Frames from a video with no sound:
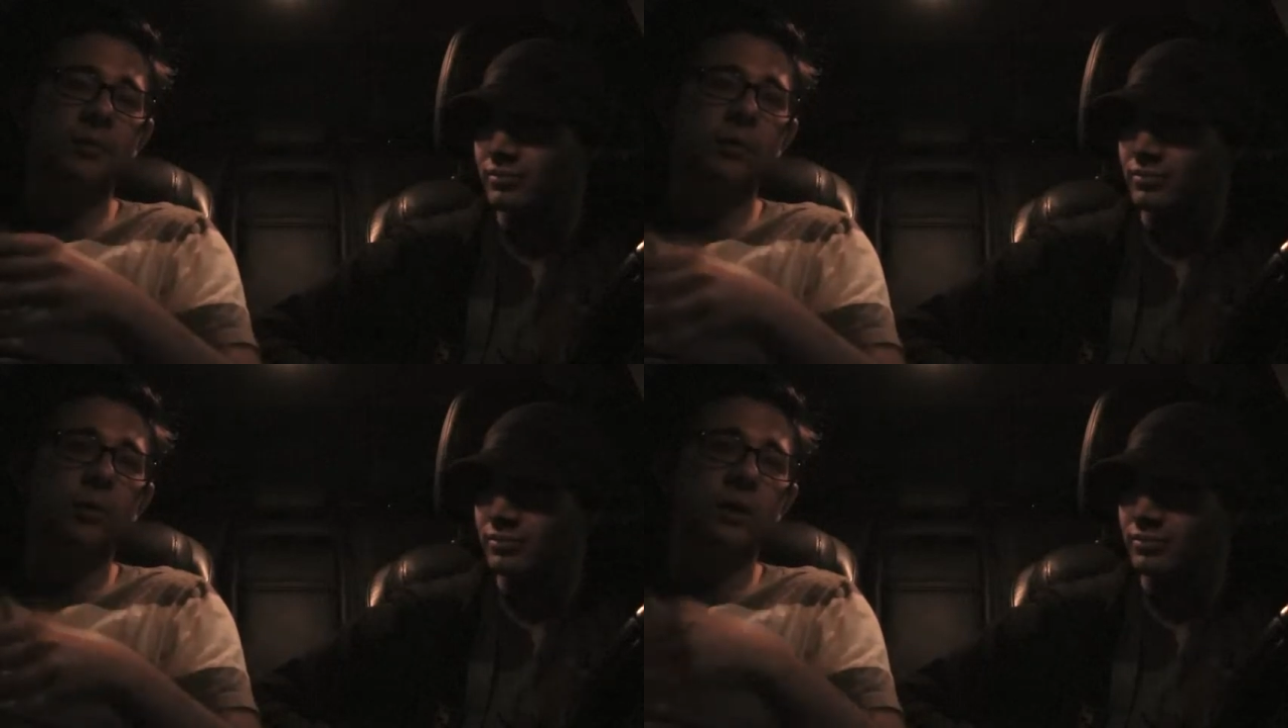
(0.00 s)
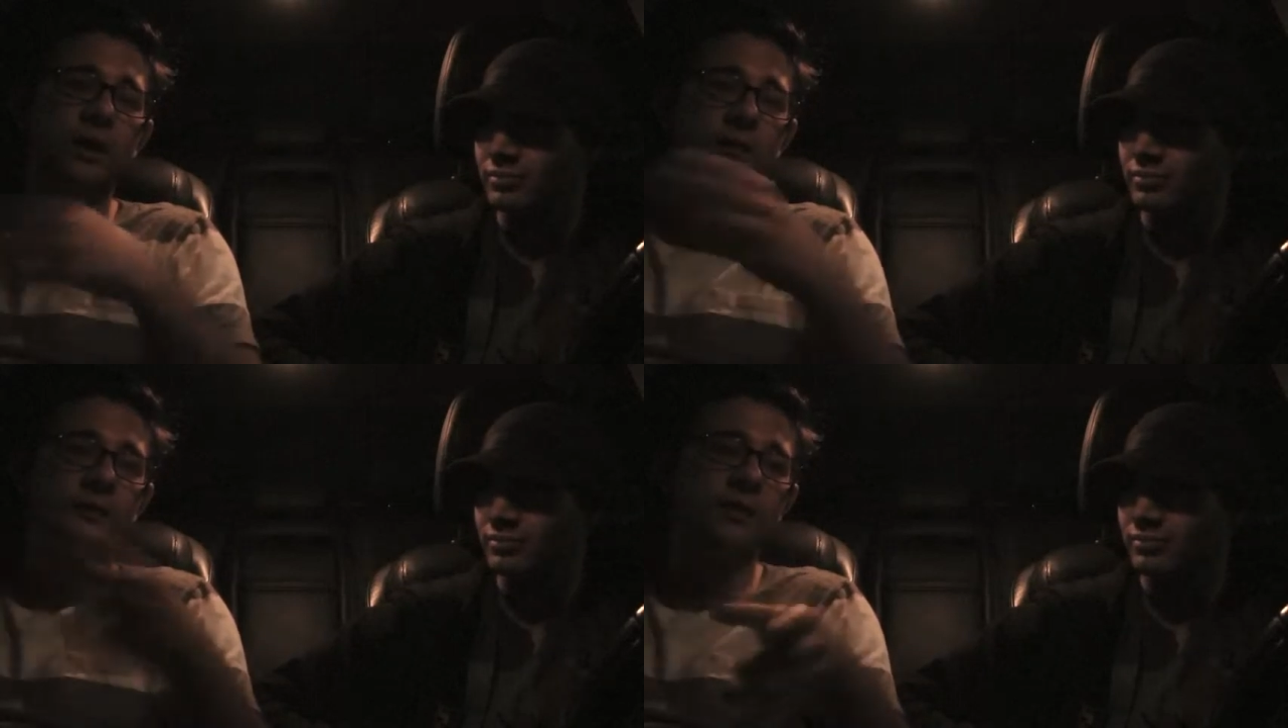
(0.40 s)
don't
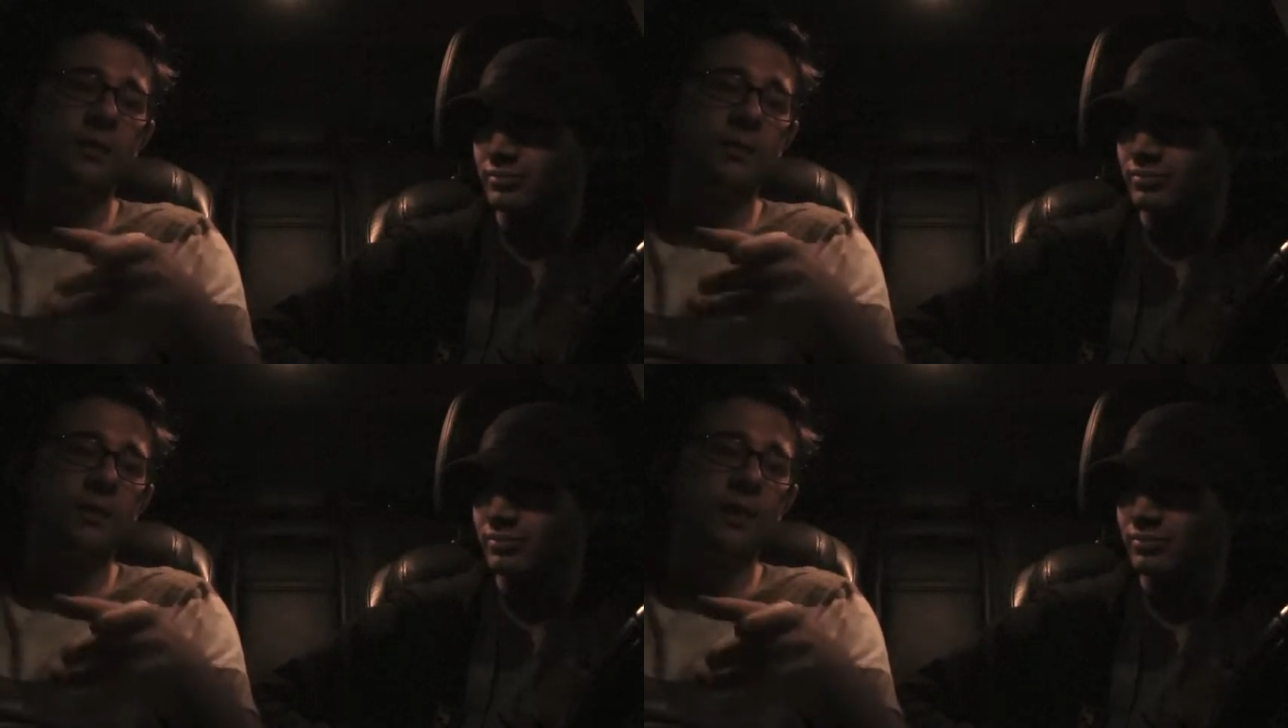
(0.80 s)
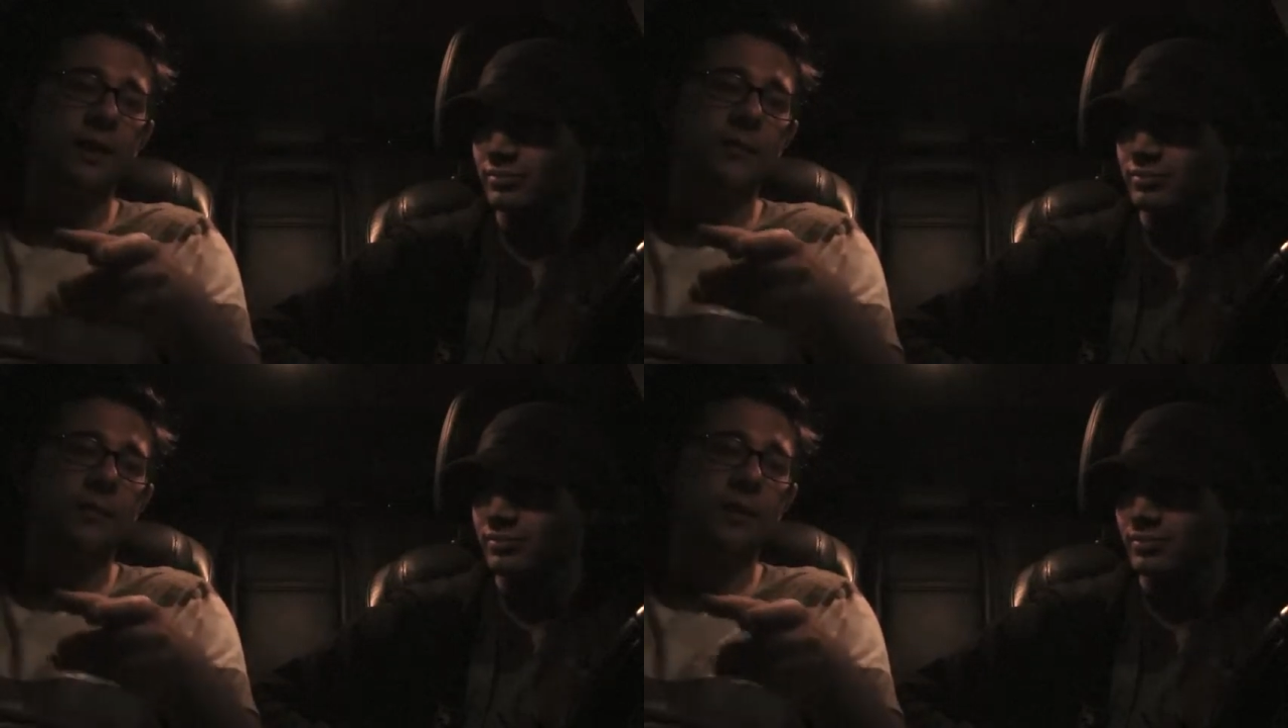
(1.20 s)
want to have to deal with
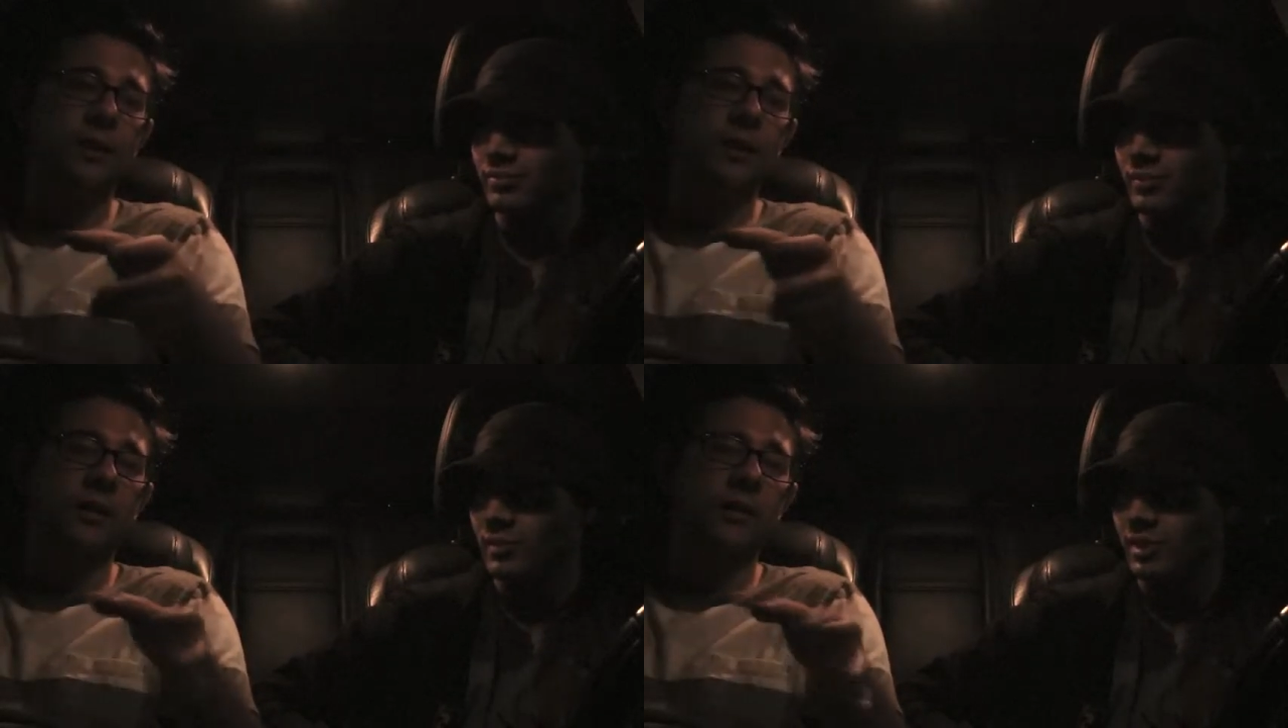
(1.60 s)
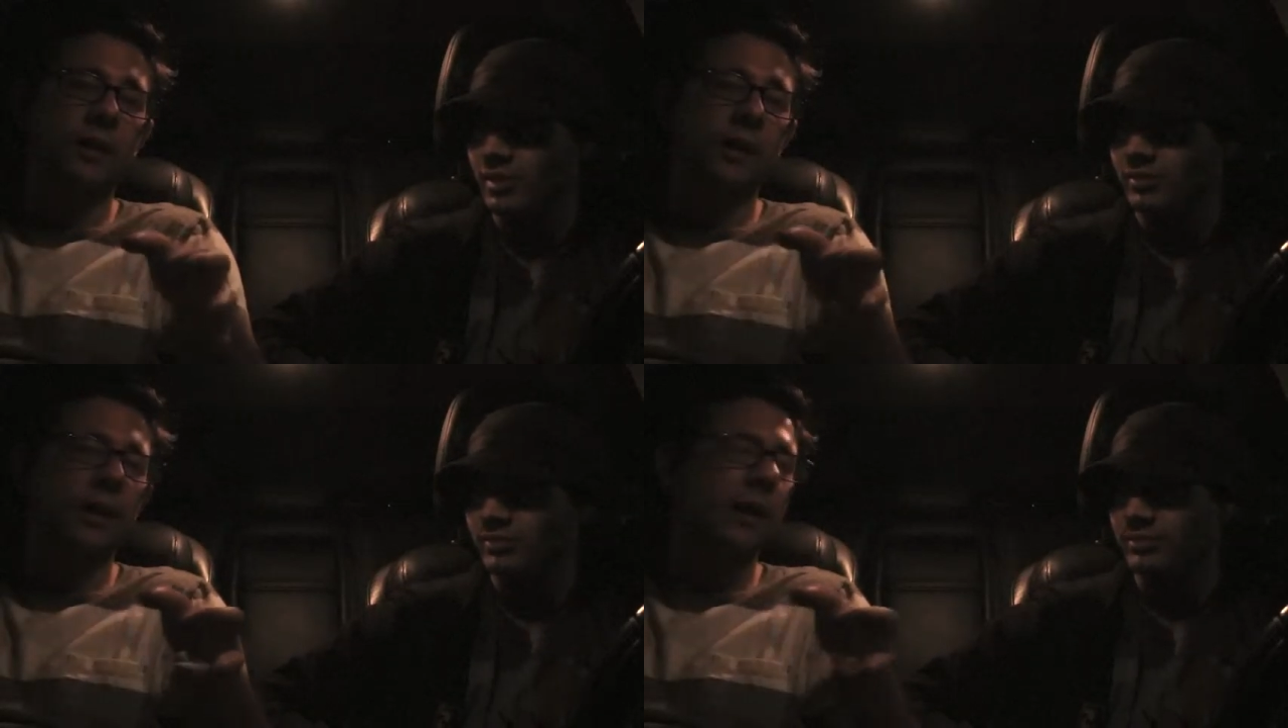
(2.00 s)
them.
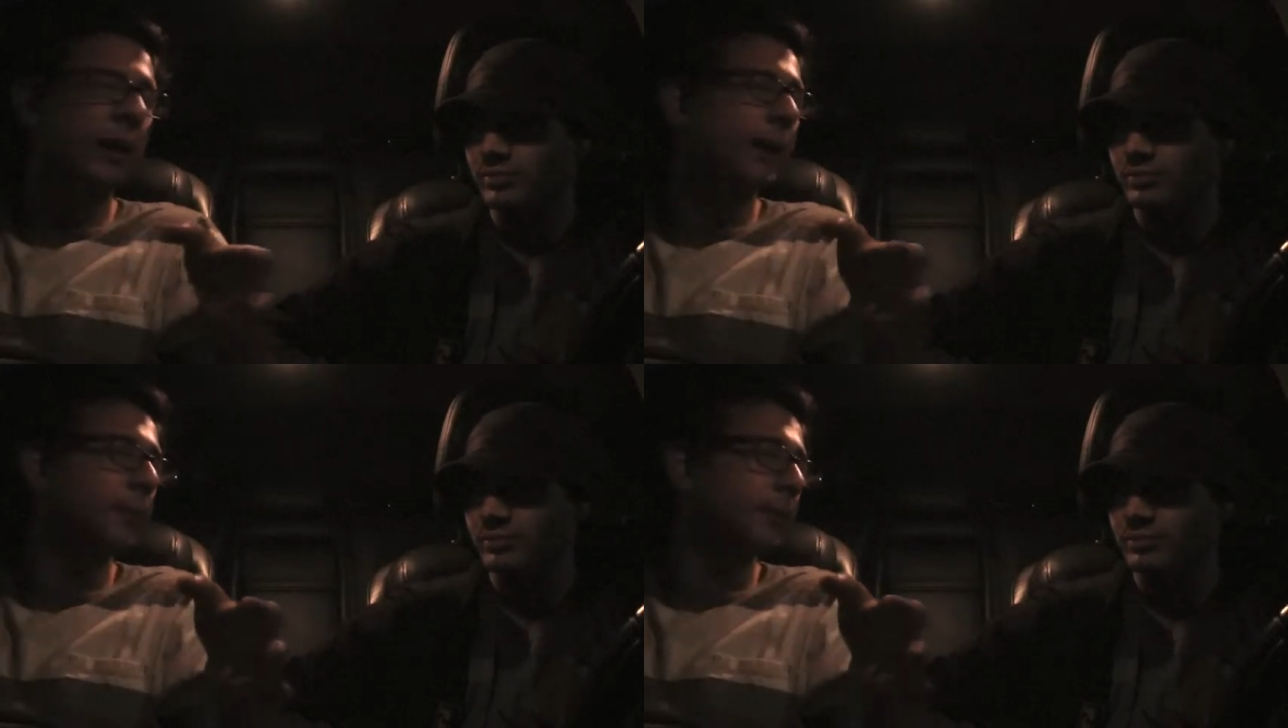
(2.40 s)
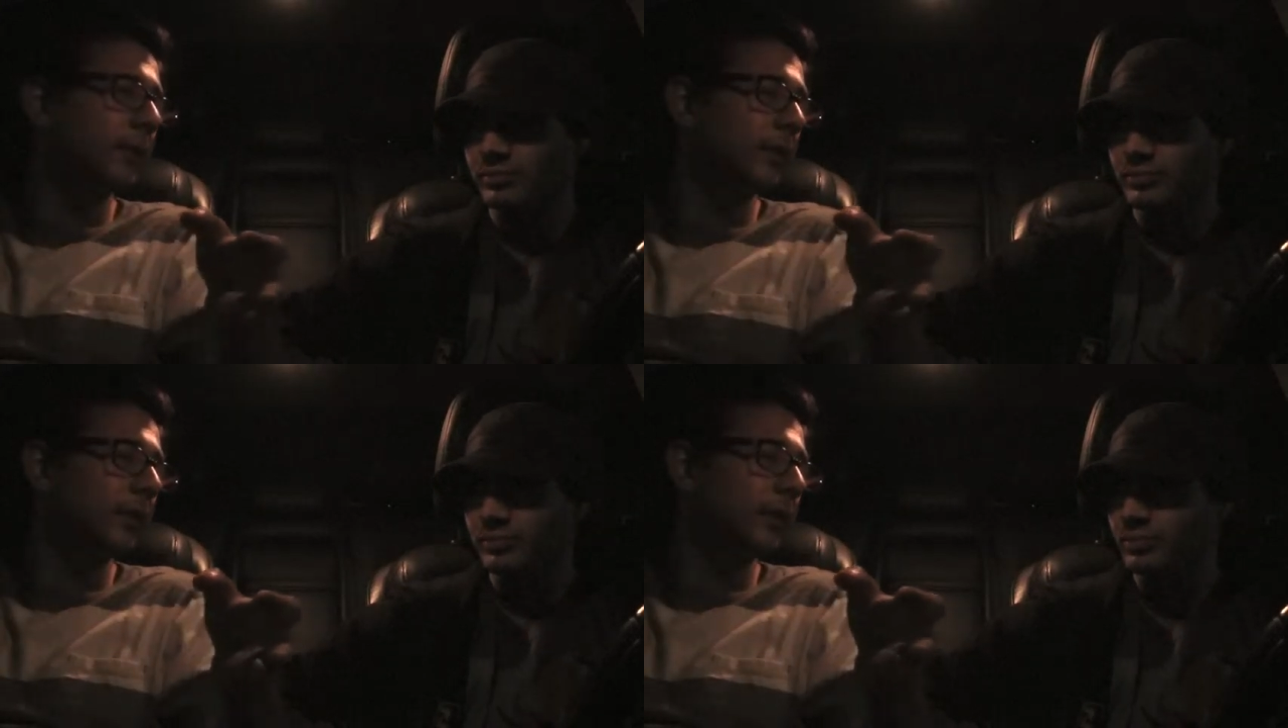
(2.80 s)
An ape
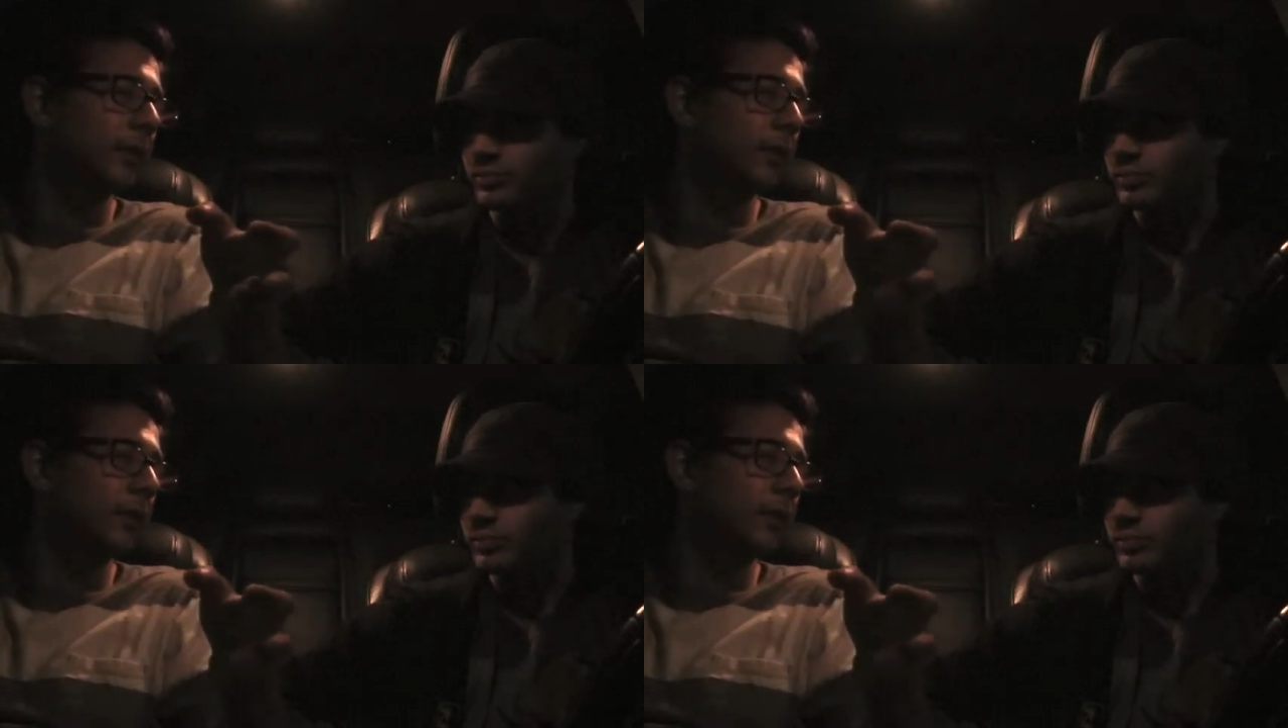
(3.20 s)
in